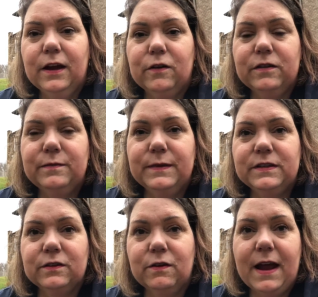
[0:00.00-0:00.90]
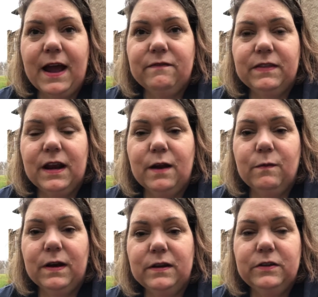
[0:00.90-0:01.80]
Christmas craft that I
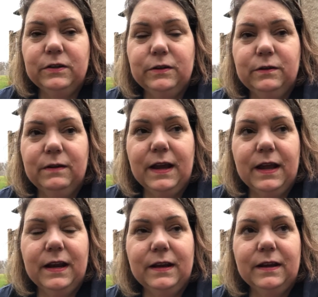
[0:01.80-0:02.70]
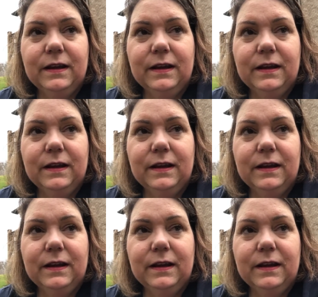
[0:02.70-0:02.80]
want to do, and